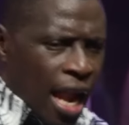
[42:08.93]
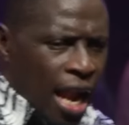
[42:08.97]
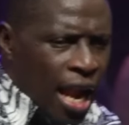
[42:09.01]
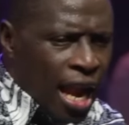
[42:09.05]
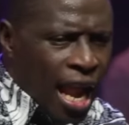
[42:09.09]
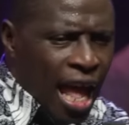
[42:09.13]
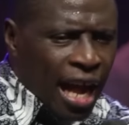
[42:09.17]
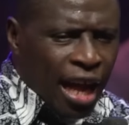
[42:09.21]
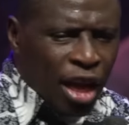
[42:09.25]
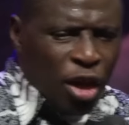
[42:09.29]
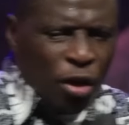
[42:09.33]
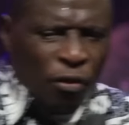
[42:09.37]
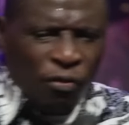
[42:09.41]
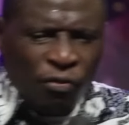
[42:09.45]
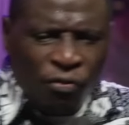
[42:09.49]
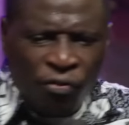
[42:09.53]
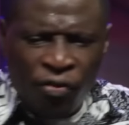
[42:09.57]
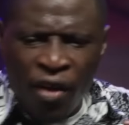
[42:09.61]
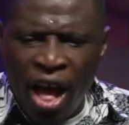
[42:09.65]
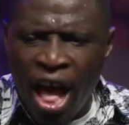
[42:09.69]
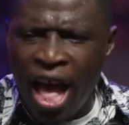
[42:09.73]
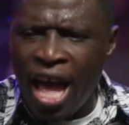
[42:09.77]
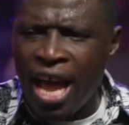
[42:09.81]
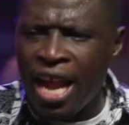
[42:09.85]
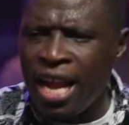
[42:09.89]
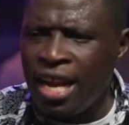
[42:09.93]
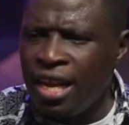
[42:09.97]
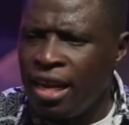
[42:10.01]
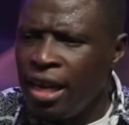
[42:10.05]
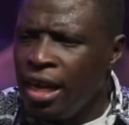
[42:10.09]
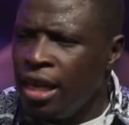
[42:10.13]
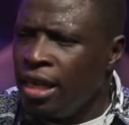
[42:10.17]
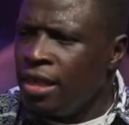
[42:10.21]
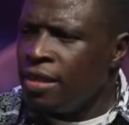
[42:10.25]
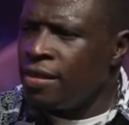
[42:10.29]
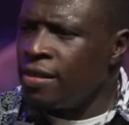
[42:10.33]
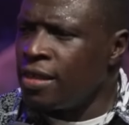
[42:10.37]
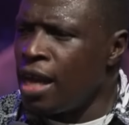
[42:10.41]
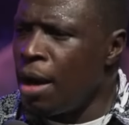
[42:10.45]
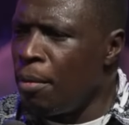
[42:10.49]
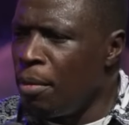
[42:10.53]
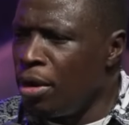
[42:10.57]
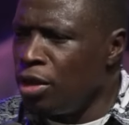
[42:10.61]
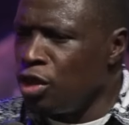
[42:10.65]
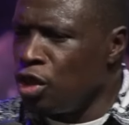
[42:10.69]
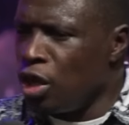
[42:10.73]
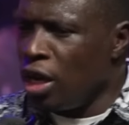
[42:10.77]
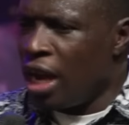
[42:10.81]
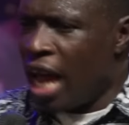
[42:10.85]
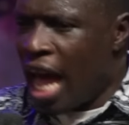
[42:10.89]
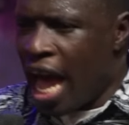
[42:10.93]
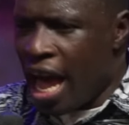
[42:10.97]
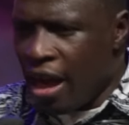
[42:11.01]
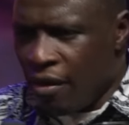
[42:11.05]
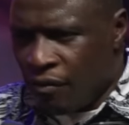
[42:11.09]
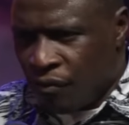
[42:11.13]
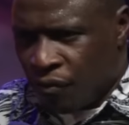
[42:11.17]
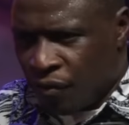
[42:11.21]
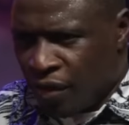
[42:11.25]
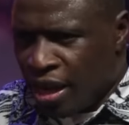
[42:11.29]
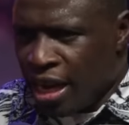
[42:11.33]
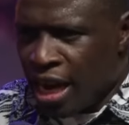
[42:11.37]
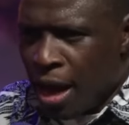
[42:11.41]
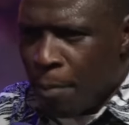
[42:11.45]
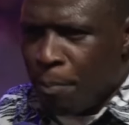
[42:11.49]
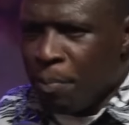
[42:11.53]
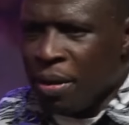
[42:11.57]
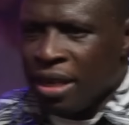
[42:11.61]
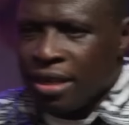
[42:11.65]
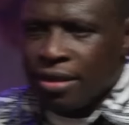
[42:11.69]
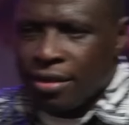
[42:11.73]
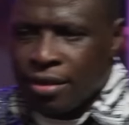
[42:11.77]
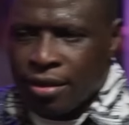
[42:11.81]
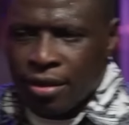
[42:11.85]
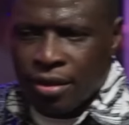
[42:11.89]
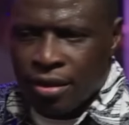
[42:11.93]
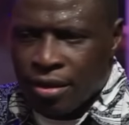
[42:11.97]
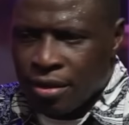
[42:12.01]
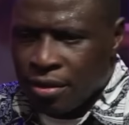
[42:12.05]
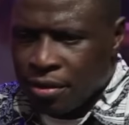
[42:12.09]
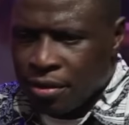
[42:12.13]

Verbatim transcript: Like you find someone's life in a pit.